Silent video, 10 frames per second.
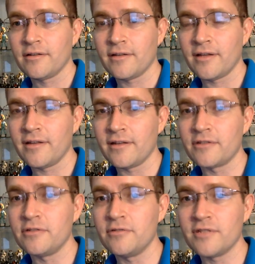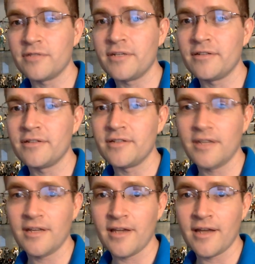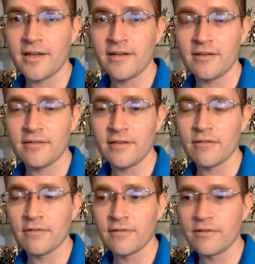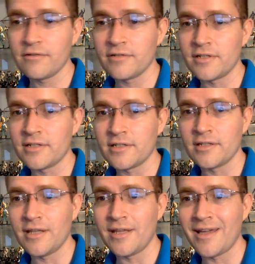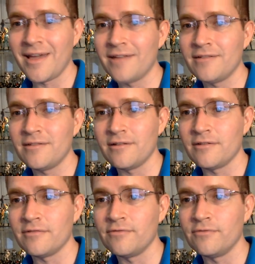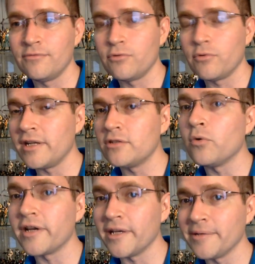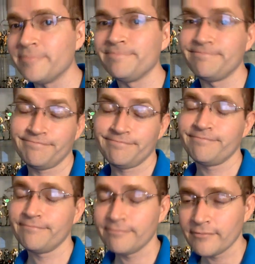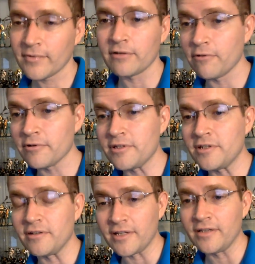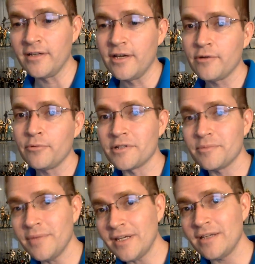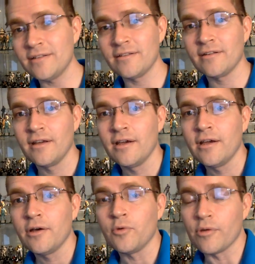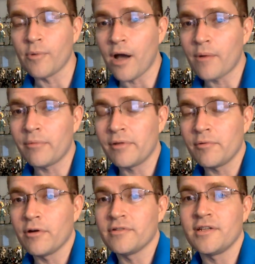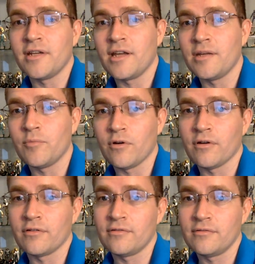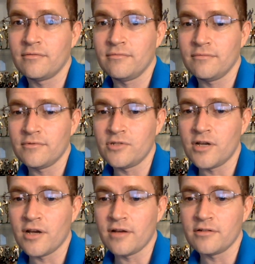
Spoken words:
I think the soonest we could see either of those is the end of 2020, unfortunately, which means we probably won't see any more G.I.